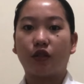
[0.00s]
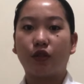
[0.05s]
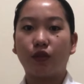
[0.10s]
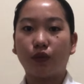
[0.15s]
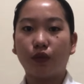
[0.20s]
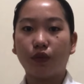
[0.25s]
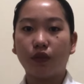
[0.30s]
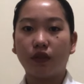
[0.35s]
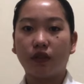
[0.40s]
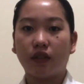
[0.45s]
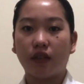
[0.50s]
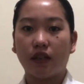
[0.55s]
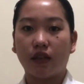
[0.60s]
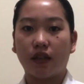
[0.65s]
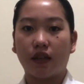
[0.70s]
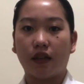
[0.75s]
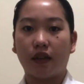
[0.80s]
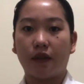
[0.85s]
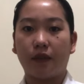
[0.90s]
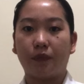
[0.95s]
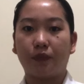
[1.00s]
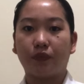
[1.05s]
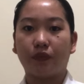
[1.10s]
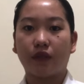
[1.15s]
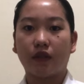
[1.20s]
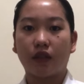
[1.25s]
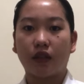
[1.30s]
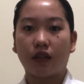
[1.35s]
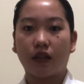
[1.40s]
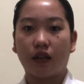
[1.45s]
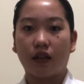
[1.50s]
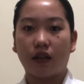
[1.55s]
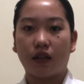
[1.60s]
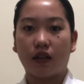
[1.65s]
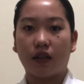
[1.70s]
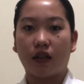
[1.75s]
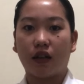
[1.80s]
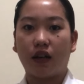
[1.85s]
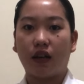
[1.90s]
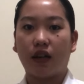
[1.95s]
do the
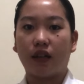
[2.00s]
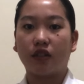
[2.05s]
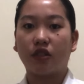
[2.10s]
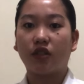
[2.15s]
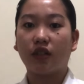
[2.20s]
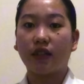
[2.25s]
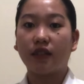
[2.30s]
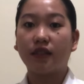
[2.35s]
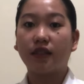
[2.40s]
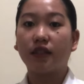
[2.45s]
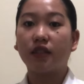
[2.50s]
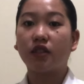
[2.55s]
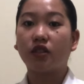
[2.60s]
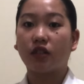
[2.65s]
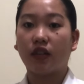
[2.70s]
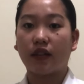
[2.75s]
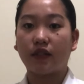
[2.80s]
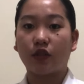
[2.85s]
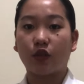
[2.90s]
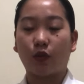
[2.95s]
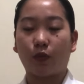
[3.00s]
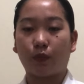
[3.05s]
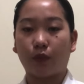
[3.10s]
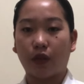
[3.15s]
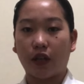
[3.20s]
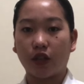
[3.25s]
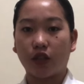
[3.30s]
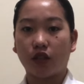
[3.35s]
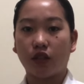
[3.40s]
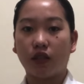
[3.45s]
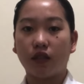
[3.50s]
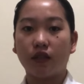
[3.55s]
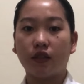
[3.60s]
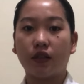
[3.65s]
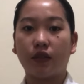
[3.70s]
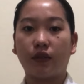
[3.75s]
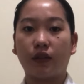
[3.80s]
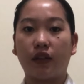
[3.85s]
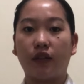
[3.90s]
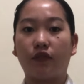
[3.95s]
gentle chest compression.
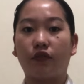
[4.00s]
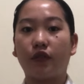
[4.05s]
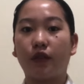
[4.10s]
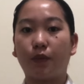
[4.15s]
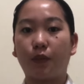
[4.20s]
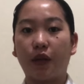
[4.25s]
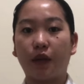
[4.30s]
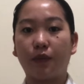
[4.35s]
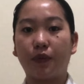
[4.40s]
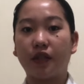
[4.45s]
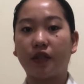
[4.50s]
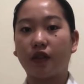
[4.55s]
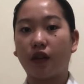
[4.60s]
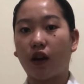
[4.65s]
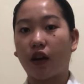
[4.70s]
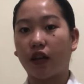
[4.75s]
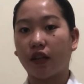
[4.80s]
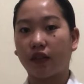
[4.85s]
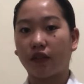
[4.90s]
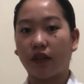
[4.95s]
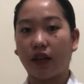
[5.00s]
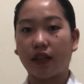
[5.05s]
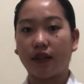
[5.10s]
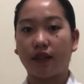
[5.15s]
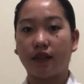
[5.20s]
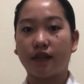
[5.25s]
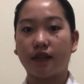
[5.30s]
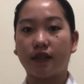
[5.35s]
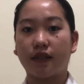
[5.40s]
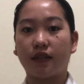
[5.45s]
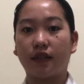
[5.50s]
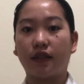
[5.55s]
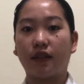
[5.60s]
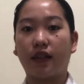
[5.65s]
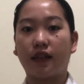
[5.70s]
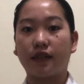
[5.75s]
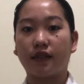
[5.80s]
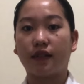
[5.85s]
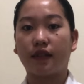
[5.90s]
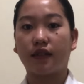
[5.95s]
So if the baby's heart rate is still
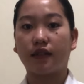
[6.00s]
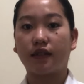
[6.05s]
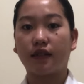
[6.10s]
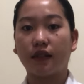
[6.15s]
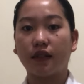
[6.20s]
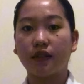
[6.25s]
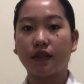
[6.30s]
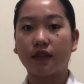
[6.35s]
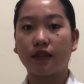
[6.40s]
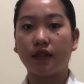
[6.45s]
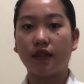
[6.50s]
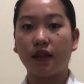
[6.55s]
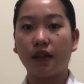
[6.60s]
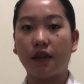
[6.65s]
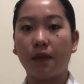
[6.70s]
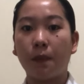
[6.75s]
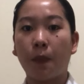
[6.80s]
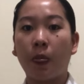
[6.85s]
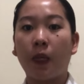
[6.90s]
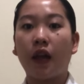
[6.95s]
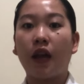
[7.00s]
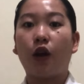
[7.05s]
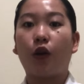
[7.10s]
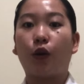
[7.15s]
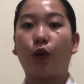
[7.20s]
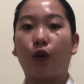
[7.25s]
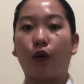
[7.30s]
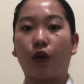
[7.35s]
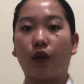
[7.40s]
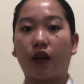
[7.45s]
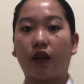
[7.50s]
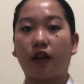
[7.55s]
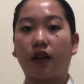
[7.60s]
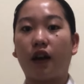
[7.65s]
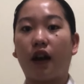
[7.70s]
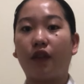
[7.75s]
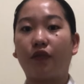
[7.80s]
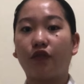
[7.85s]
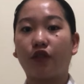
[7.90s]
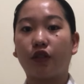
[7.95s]
less than 60
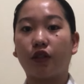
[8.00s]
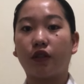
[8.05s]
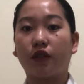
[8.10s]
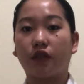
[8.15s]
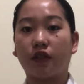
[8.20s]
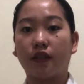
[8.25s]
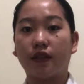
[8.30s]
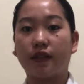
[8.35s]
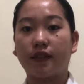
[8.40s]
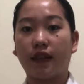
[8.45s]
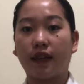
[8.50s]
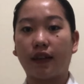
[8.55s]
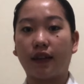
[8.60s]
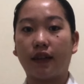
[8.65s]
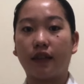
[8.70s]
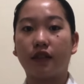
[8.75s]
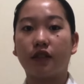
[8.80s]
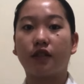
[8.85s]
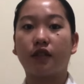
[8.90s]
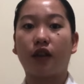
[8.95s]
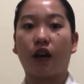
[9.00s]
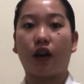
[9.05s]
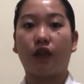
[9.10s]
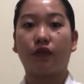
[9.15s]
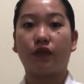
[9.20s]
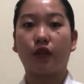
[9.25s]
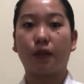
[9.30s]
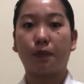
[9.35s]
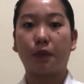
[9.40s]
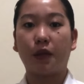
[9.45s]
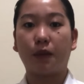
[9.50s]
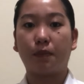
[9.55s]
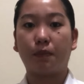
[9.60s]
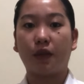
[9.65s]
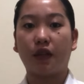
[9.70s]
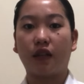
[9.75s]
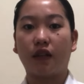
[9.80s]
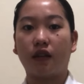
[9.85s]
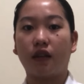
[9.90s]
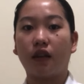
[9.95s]
or after 30 seconds of the
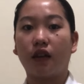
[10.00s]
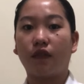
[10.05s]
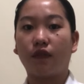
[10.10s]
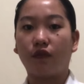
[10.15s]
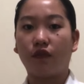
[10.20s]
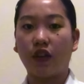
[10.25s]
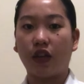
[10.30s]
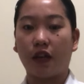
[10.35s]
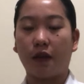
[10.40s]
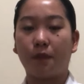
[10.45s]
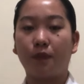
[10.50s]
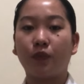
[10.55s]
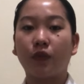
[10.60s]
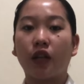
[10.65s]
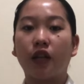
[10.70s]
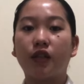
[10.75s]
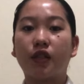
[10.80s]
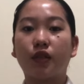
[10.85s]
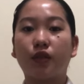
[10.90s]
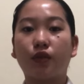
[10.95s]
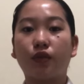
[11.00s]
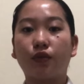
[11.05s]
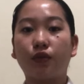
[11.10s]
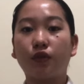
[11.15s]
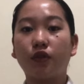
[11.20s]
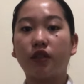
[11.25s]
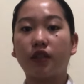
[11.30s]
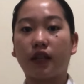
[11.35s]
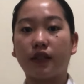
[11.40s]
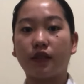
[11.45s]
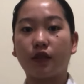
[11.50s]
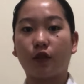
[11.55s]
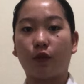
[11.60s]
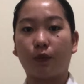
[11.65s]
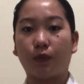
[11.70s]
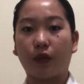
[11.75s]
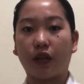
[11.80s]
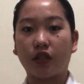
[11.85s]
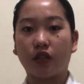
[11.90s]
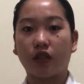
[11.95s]
BPV. So to do chest
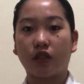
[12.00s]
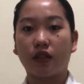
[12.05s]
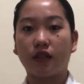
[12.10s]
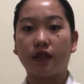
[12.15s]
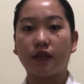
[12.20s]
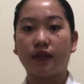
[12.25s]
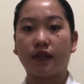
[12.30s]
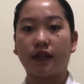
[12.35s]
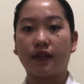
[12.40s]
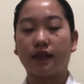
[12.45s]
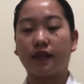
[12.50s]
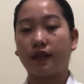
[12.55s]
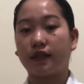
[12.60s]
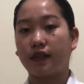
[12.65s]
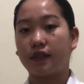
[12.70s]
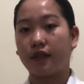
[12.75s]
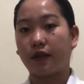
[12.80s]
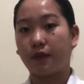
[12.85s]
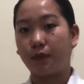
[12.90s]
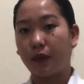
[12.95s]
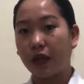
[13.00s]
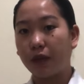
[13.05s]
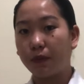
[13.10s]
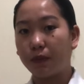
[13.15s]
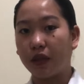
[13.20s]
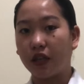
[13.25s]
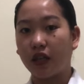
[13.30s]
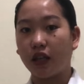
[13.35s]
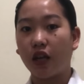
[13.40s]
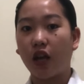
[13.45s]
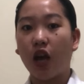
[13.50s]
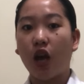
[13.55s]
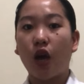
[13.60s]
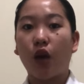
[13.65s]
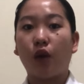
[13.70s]
compression, since this is a baby,